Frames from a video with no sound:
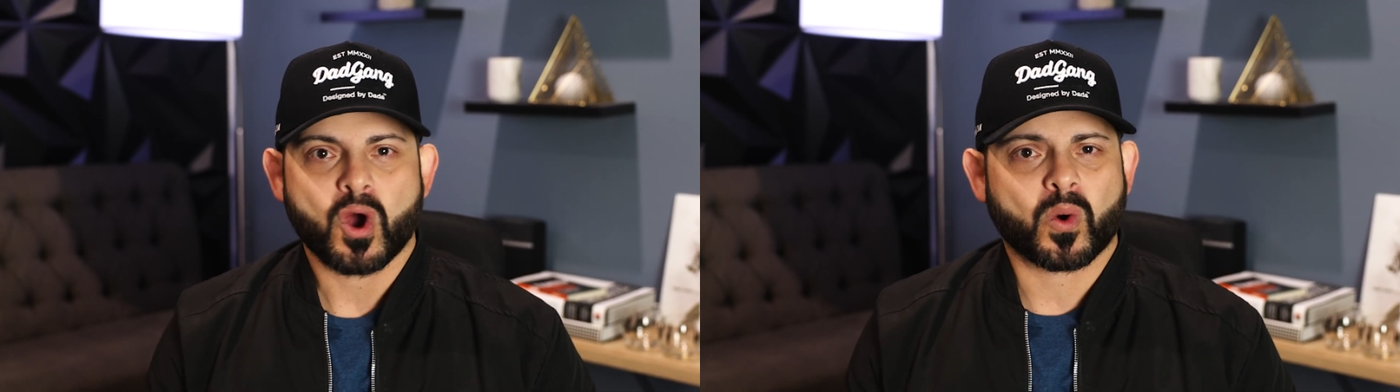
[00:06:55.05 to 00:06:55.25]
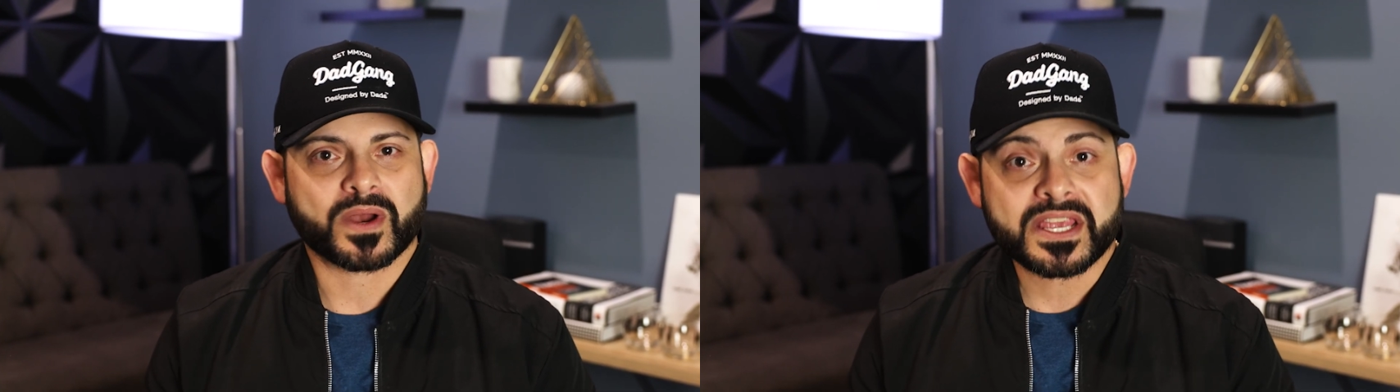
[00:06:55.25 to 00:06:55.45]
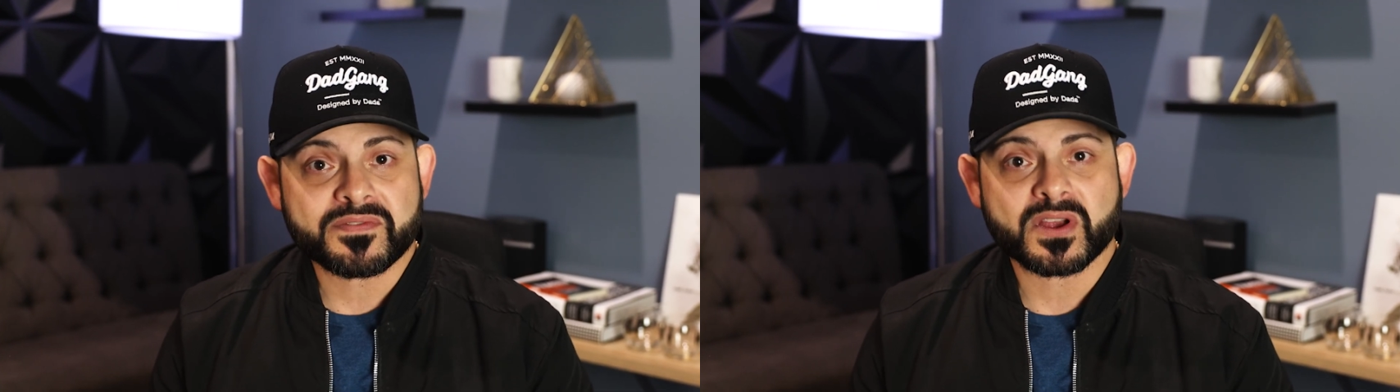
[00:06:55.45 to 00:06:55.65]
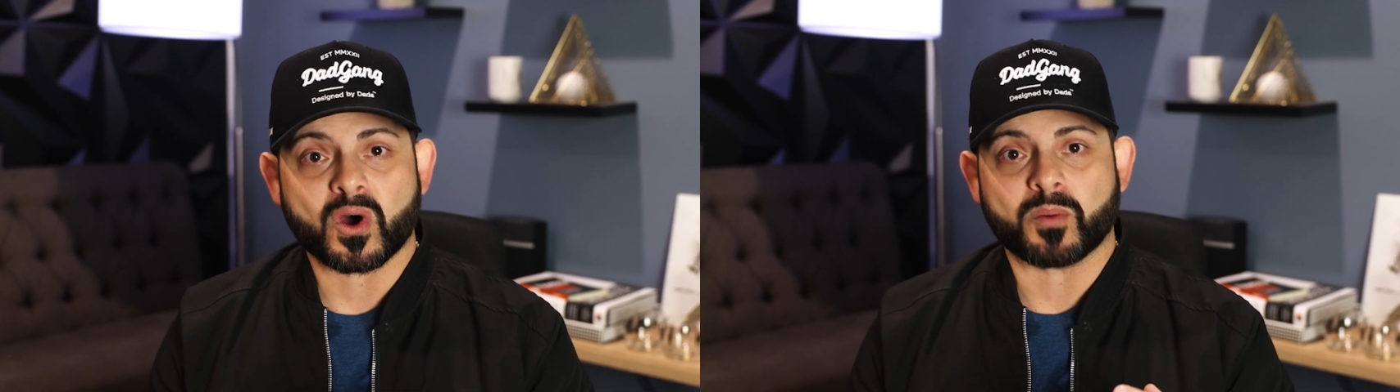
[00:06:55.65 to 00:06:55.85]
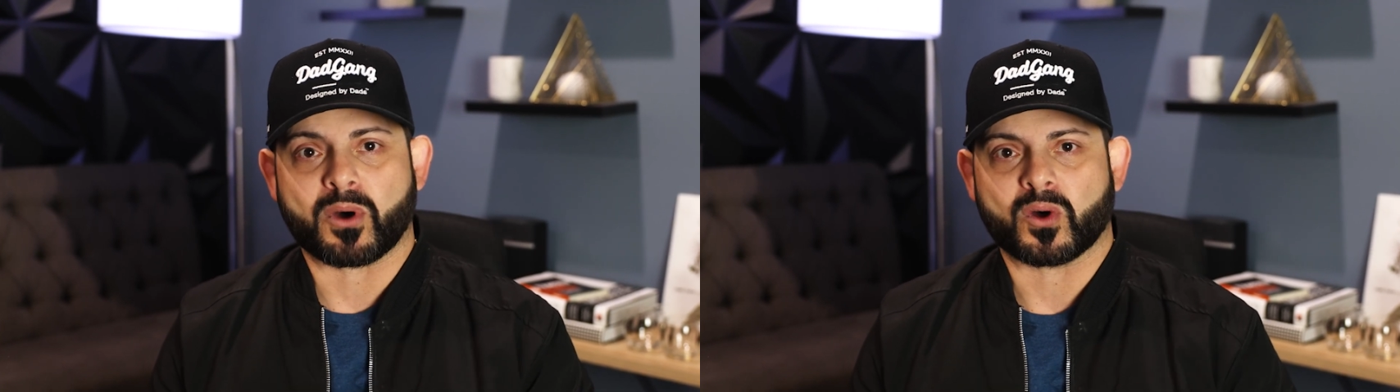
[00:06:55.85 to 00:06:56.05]
or even
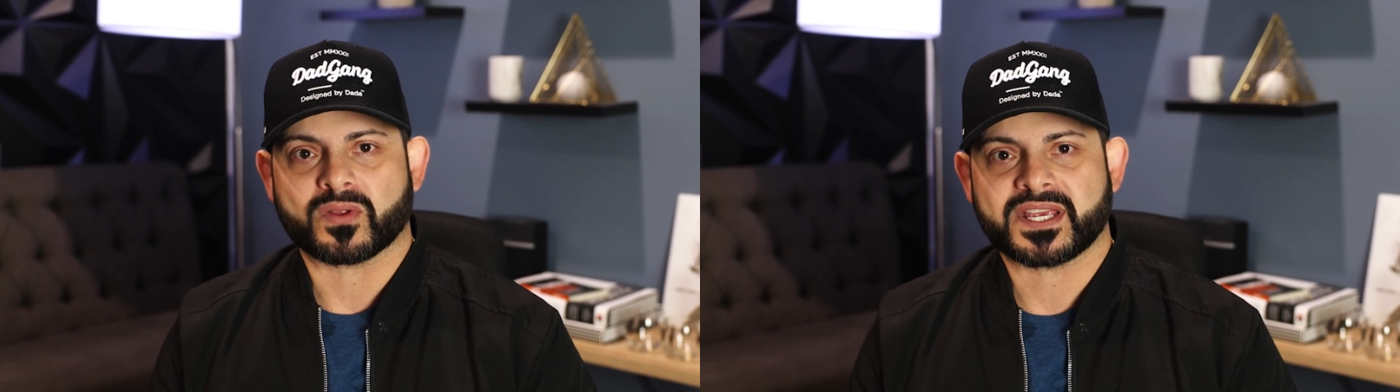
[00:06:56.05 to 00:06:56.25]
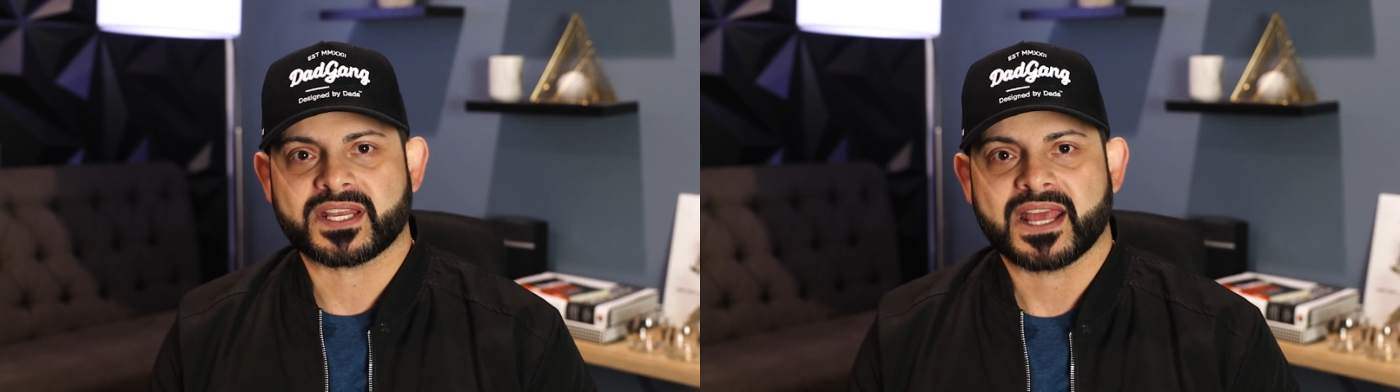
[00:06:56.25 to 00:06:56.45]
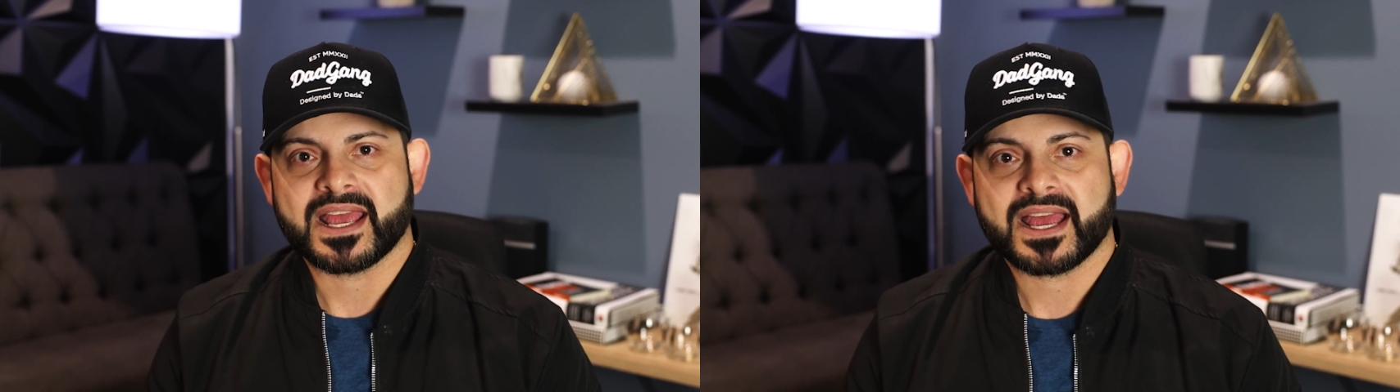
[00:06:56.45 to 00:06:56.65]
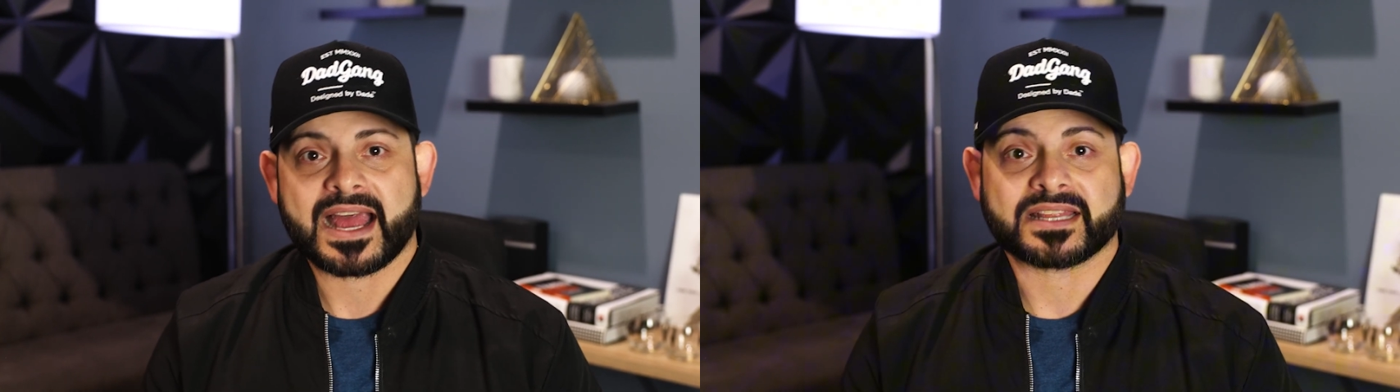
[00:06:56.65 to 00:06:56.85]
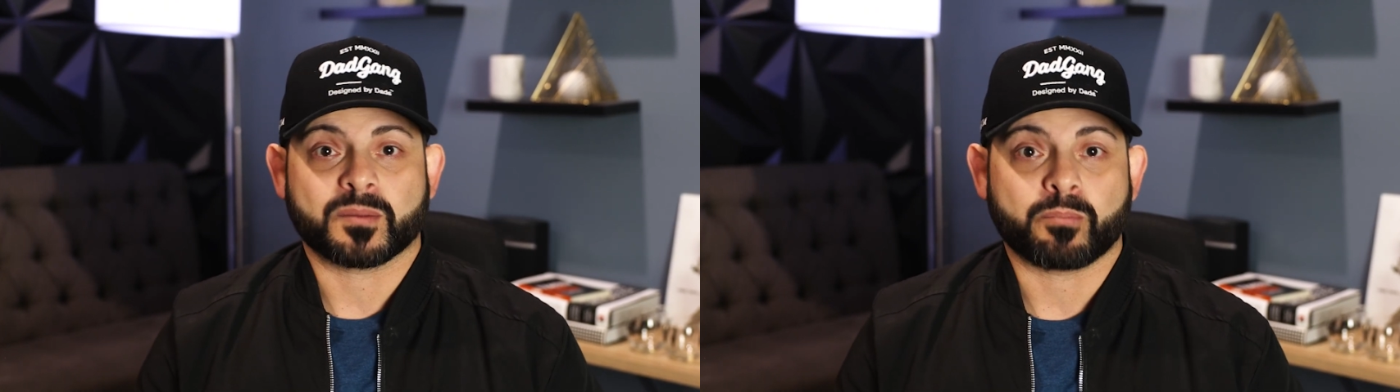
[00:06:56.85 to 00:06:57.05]
go bowling
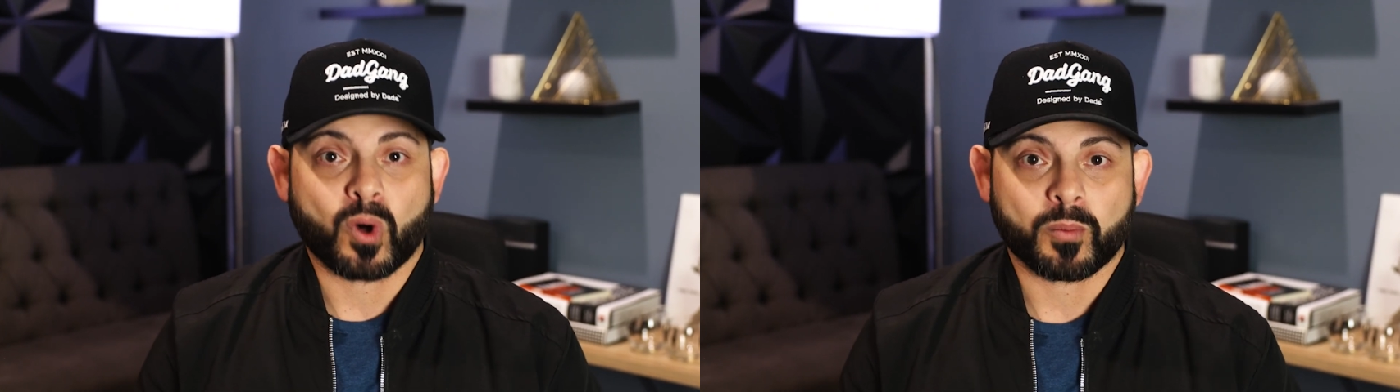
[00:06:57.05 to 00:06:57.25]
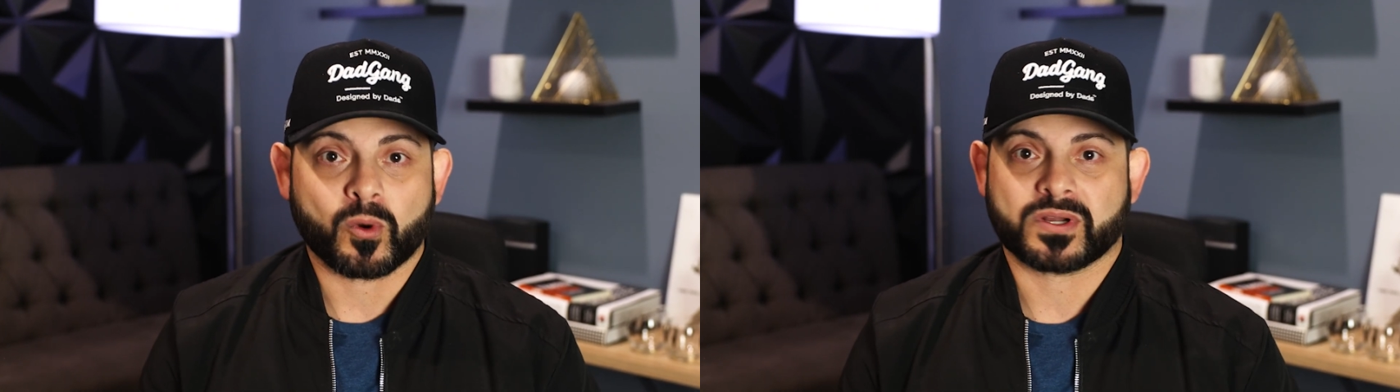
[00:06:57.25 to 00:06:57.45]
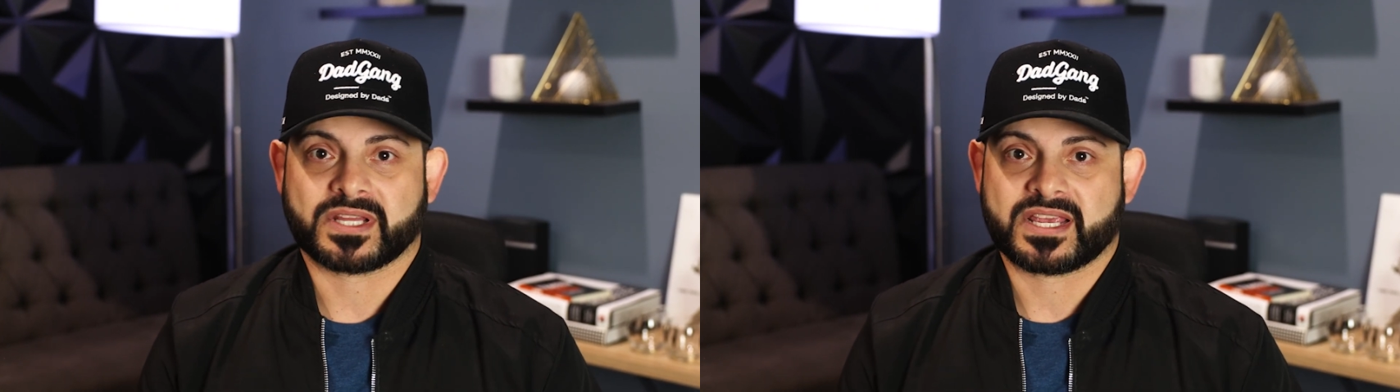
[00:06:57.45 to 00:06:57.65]
at the Bowmore